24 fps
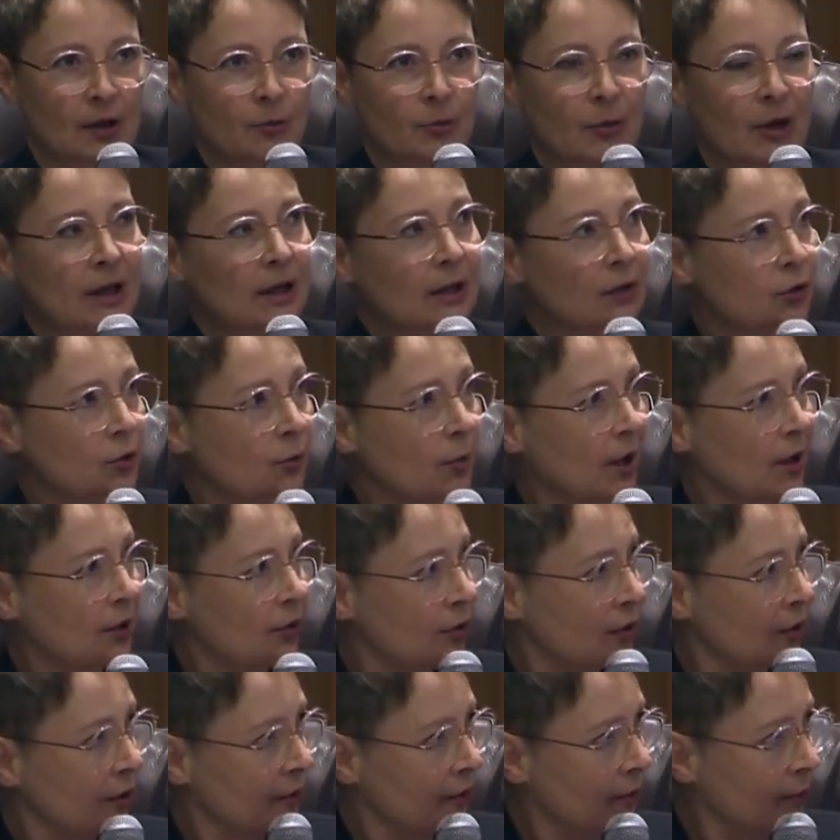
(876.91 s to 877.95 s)
Mainly to
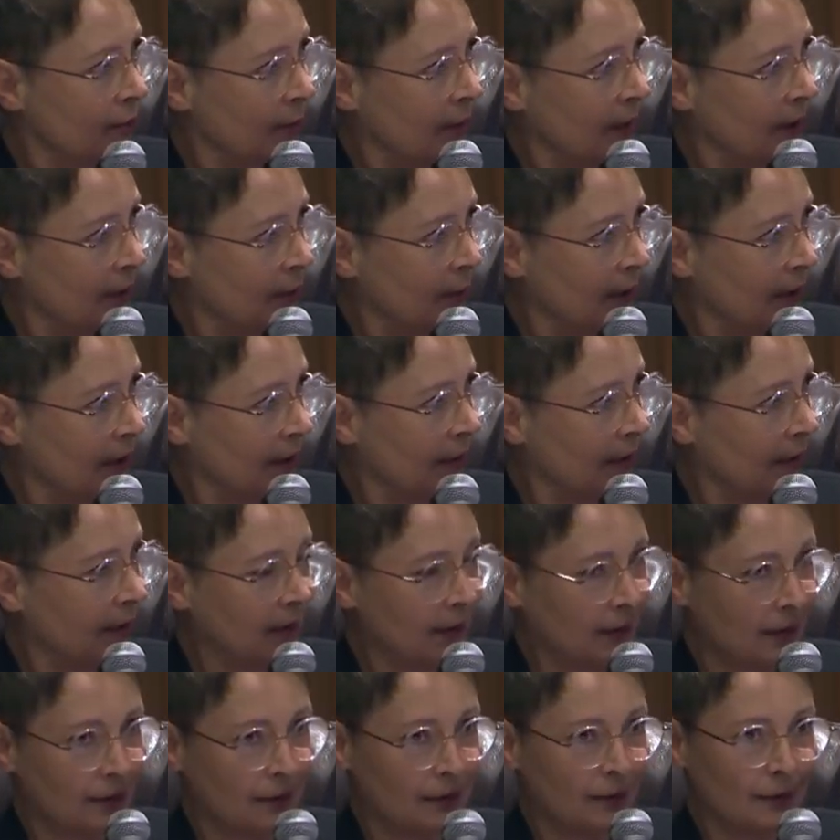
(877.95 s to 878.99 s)
mention, by the way,
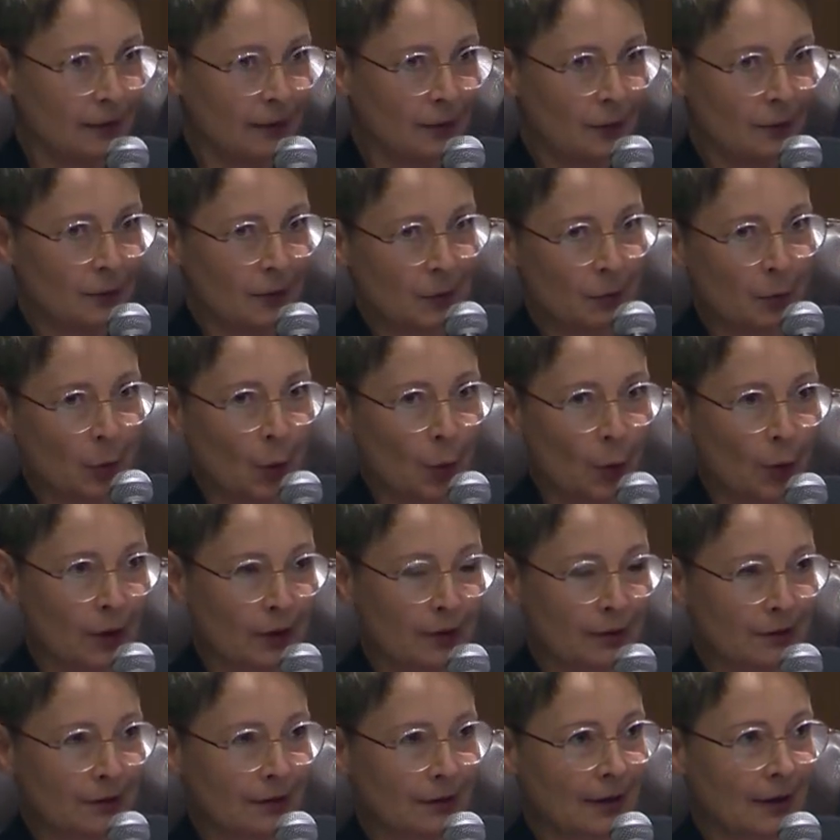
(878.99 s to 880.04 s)
the
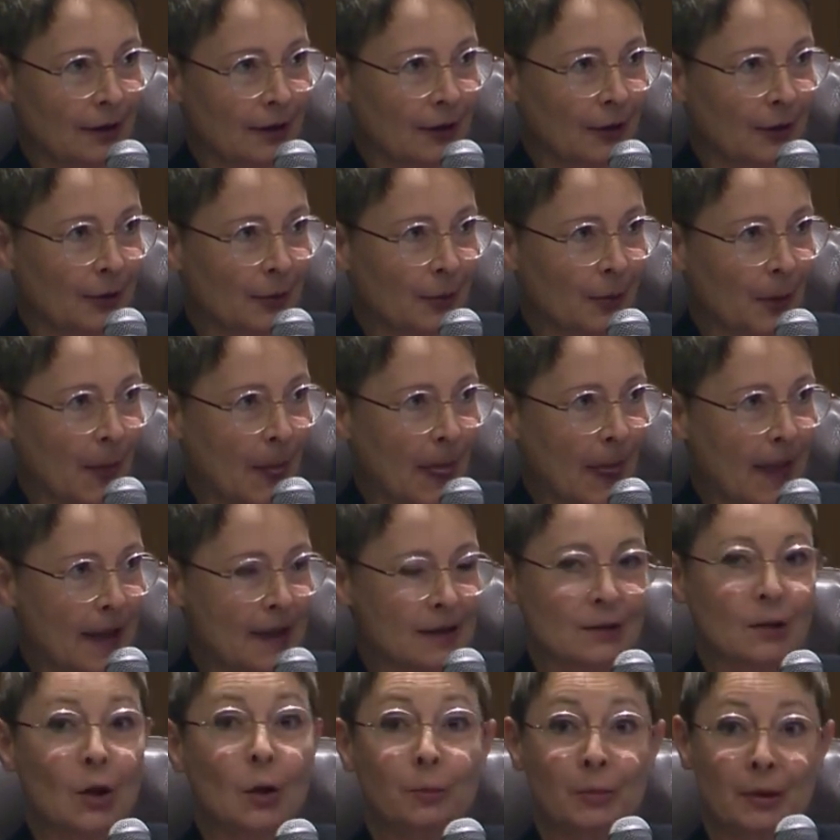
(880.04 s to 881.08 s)
report
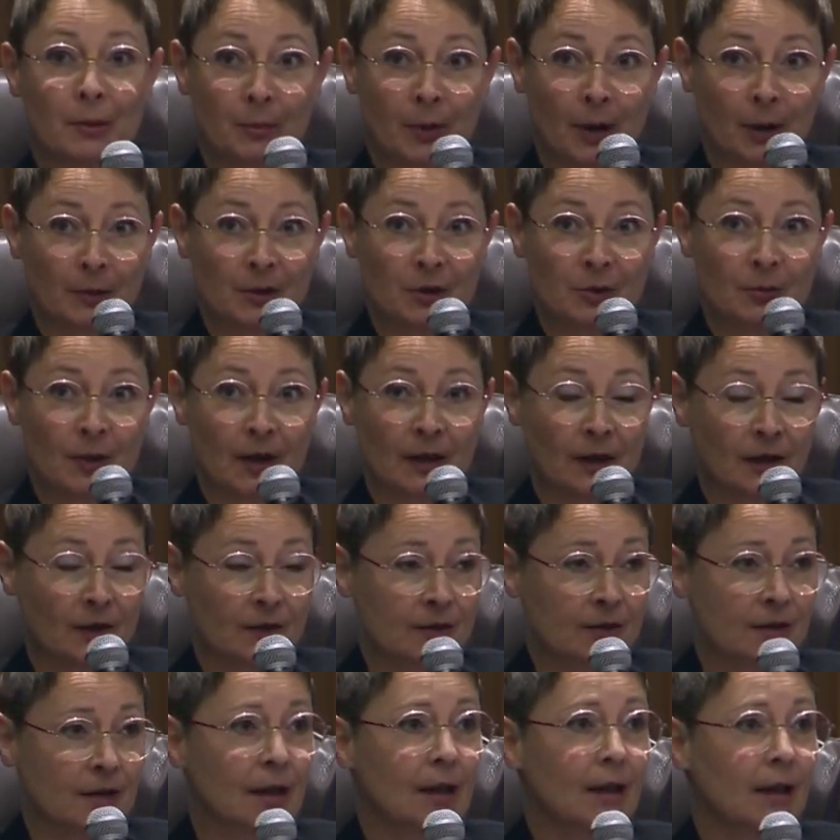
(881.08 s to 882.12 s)
has not been published by
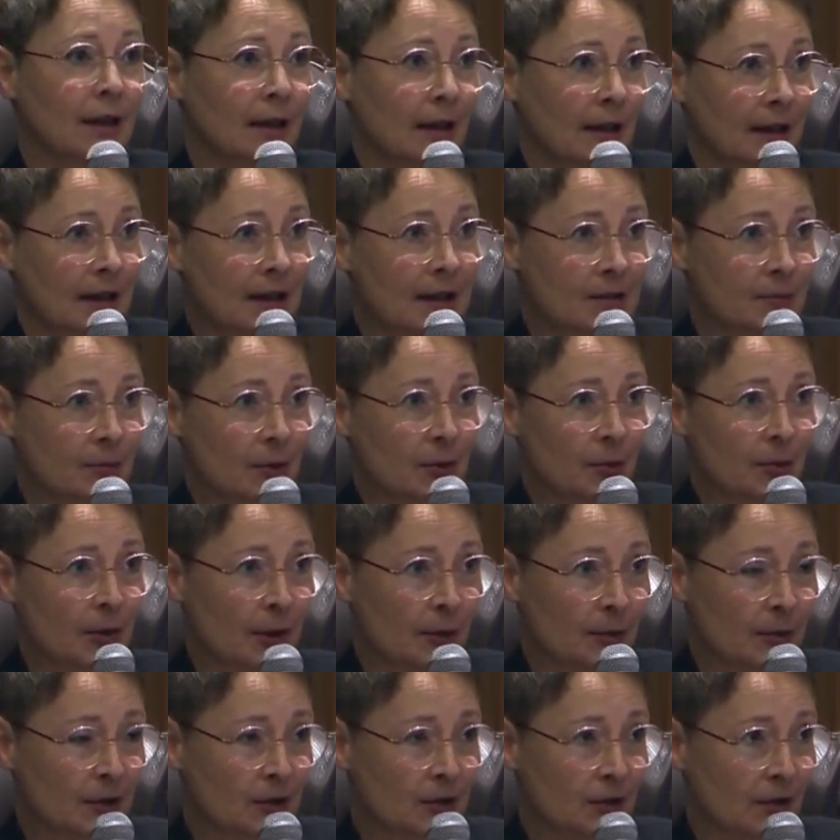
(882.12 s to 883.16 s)
us. It has been
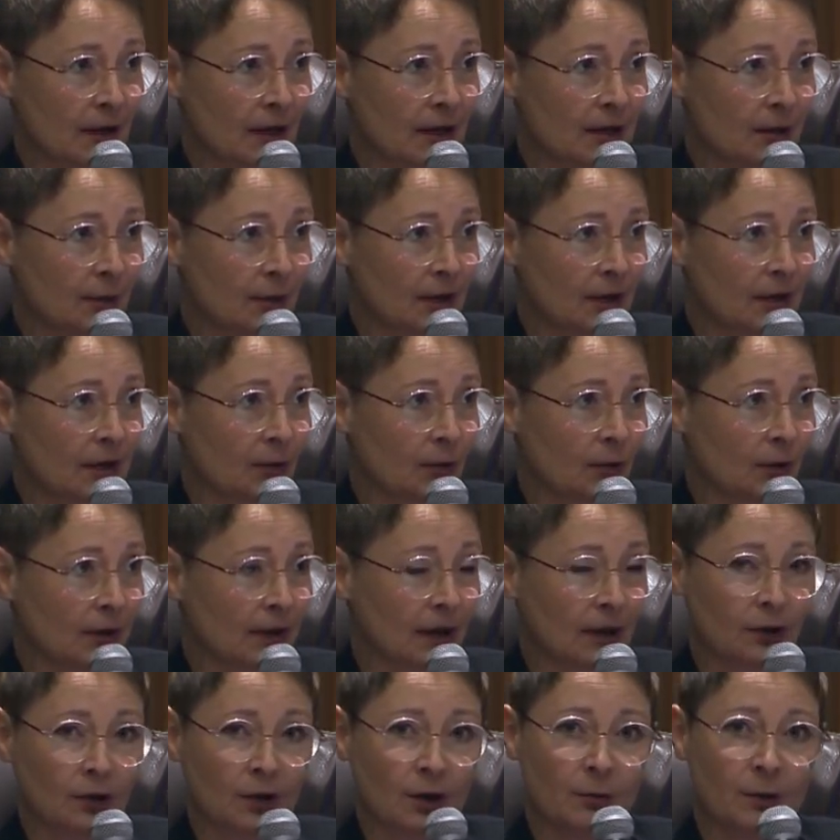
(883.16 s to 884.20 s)
published together with the World
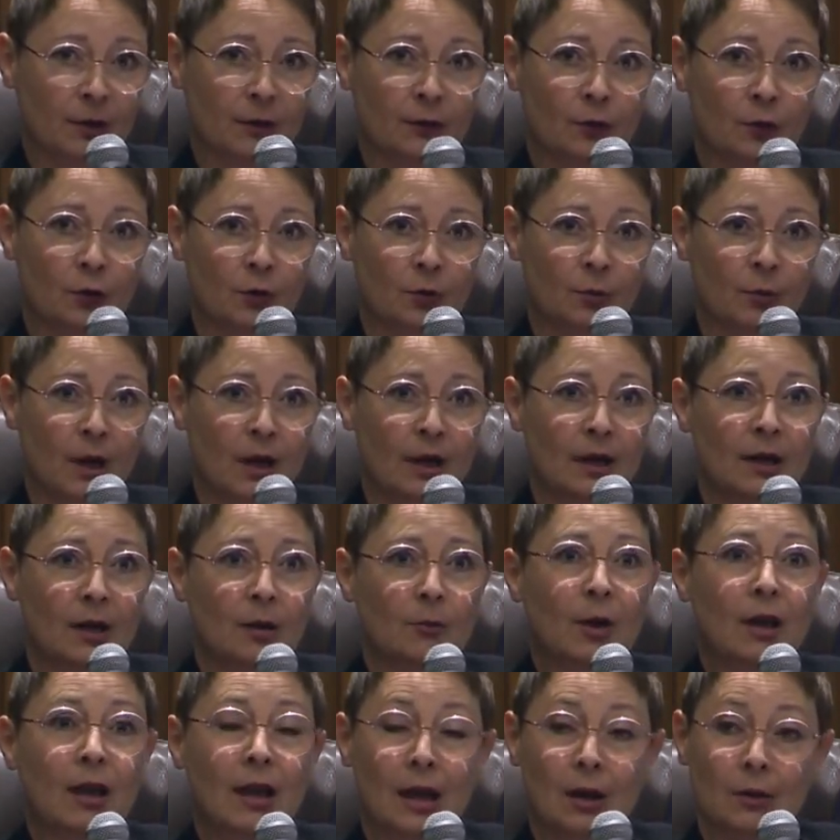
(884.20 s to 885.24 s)
Economic Forum
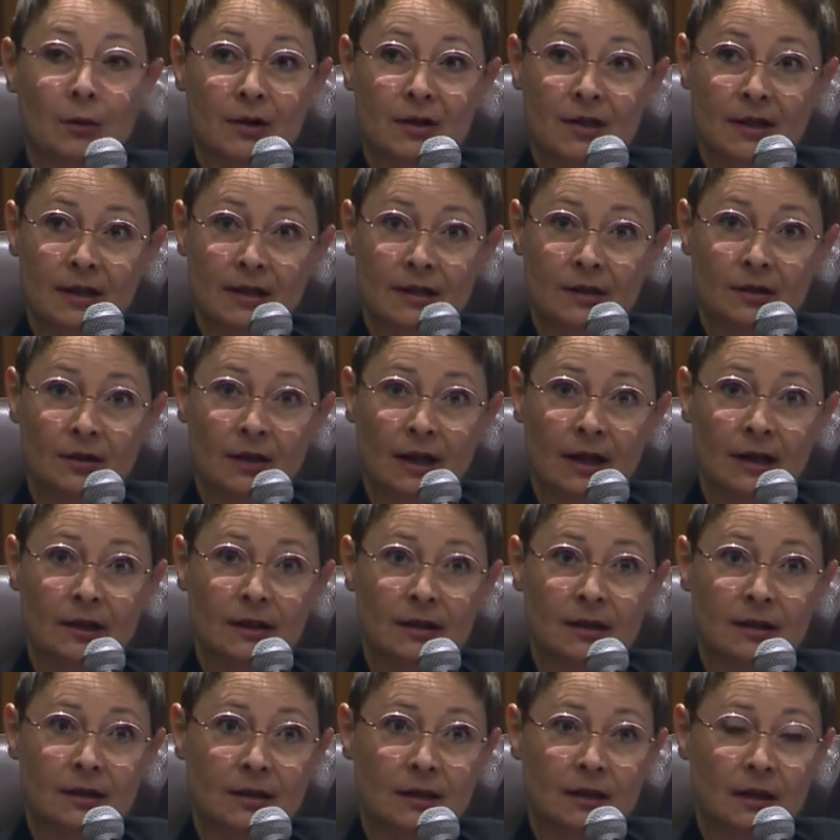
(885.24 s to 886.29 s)
by our sister
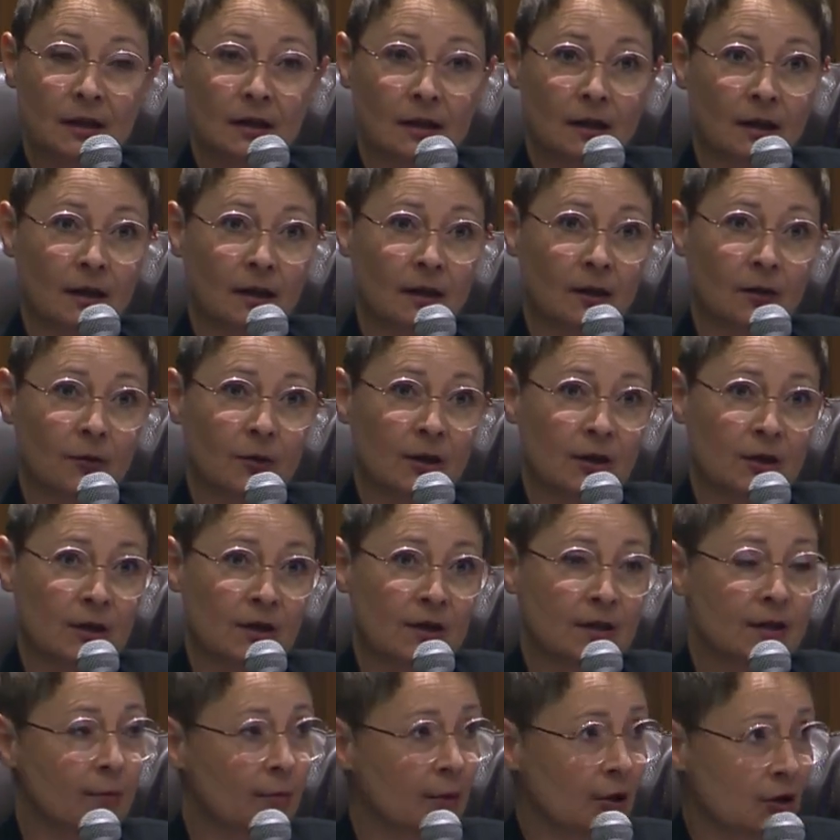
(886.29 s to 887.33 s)
entity, which
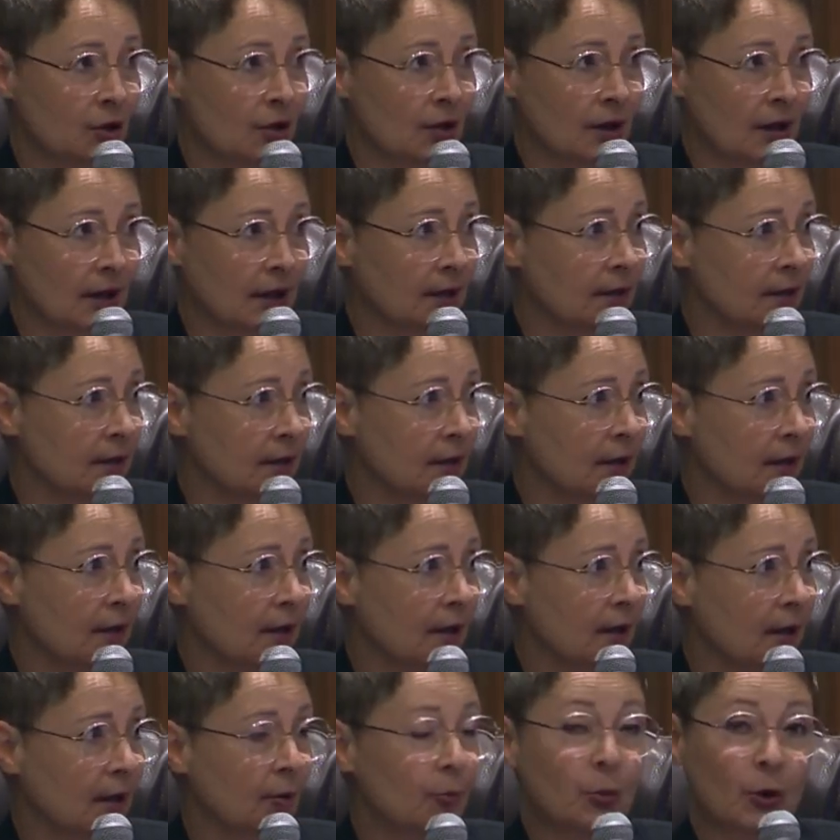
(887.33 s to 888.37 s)
is a mission-aligned
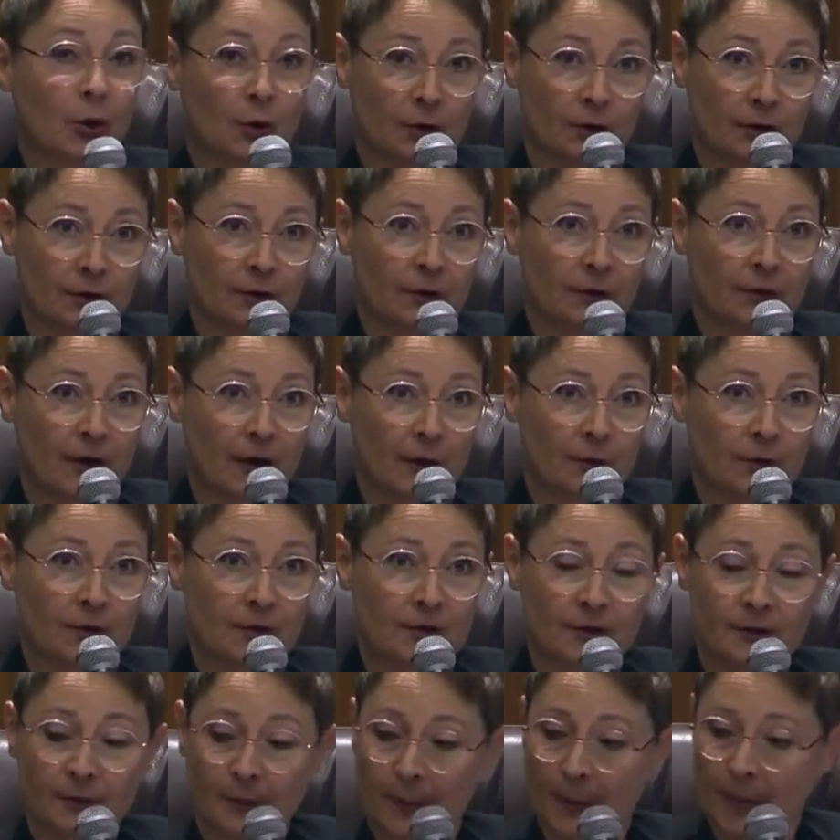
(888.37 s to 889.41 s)
partner of
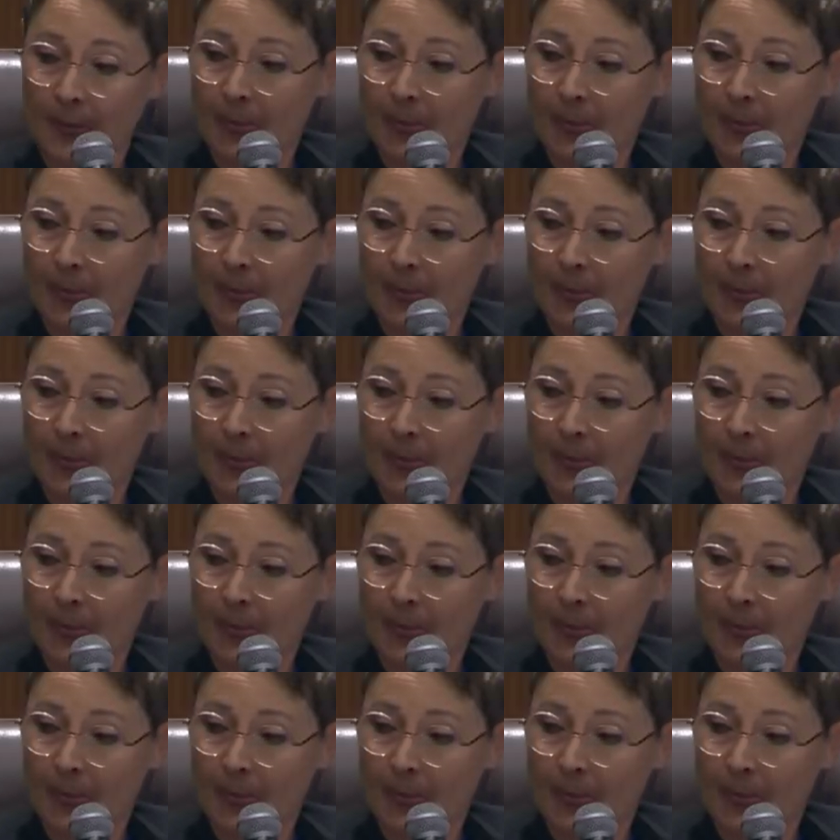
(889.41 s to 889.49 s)
ours.